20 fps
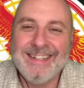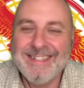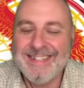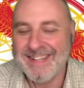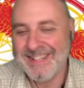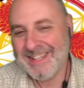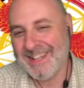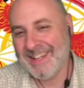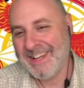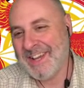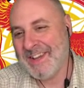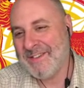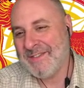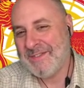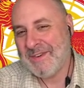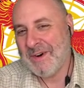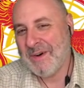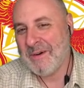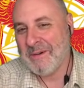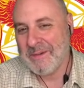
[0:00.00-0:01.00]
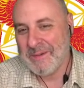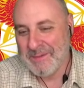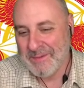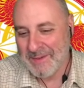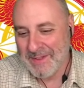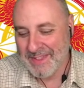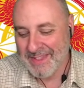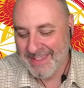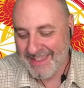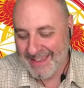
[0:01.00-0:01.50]
Just looking forward
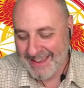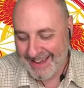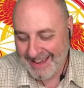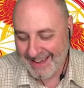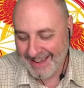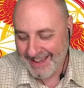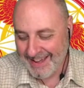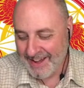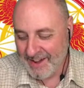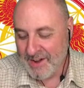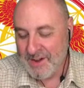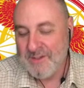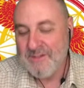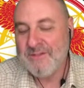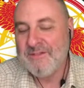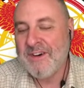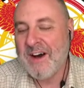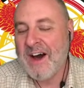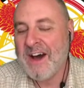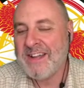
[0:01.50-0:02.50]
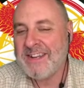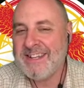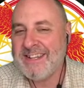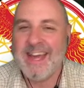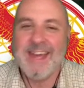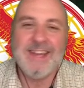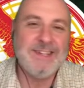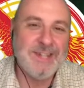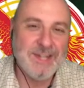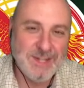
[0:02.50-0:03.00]
with uh, fond
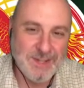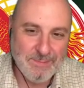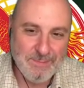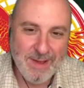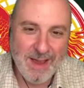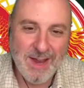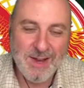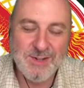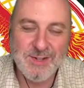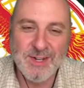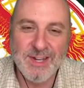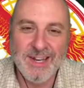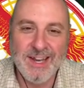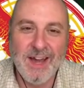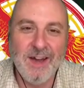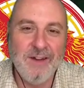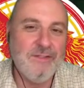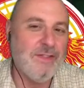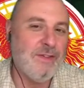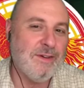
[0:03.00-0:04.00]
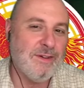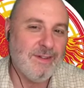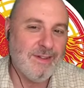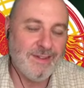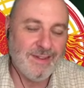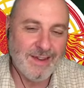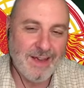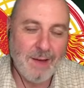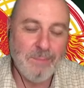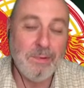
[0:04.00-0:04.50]
anticipation of the
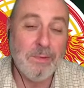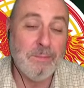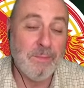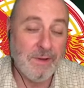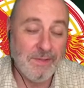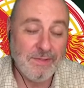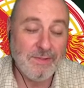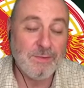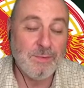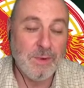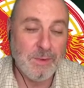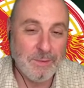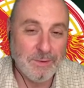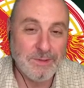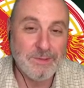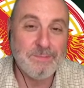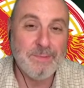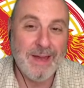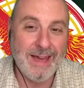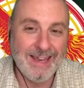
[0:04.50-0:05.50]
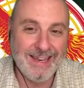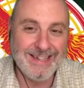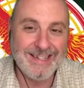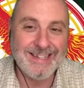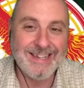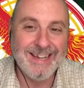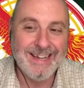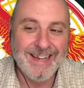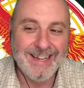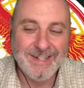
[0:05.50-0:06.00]
couple months we will spend
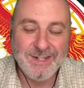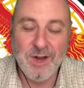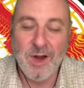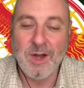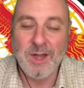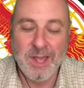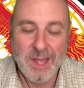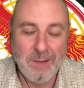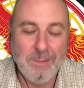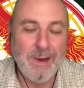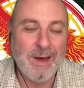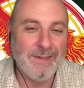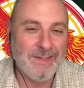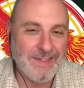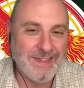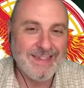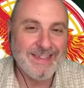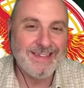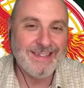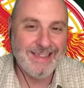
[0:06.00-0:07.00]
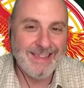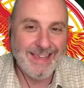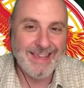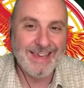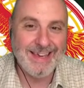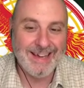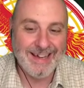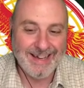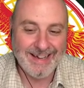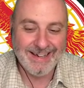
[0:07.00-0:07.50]
talking about the
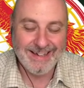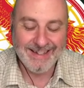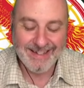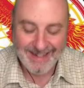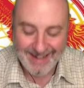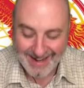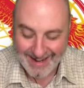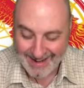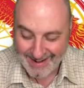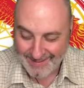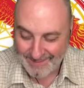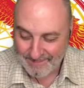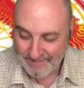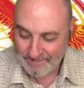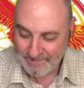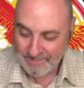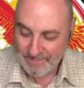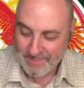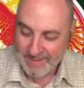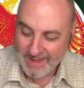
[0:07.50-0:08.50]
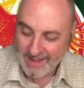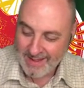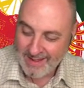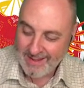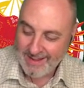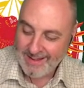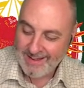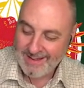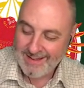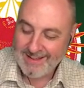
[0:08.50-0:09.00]
the uh, um,
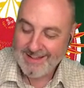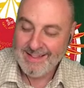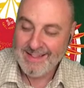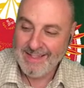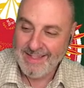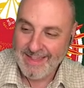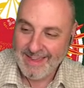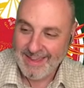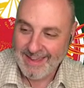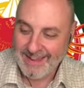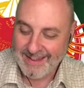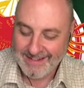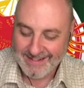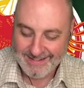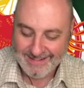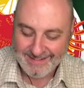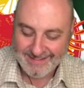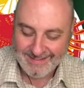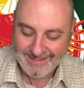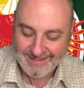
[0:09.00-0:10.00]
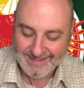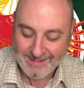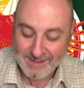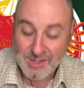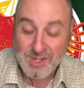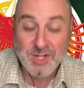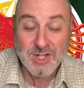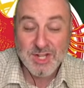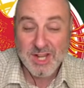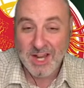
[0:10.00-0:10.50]
the
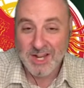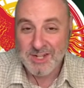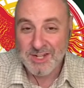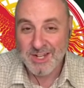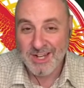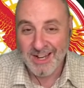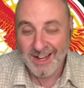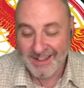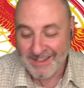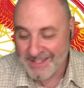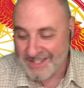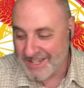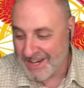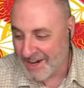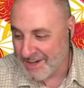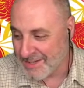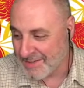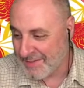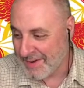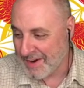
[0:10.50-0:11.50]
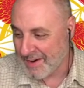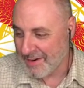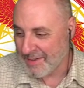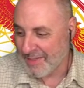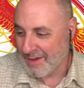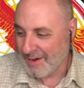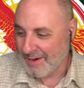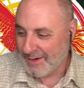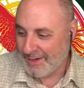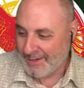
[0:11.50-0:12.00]
discussion on the stairs of Cirith
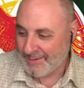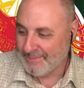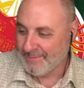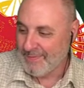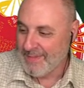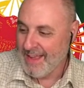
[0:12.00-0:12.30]
Ungol.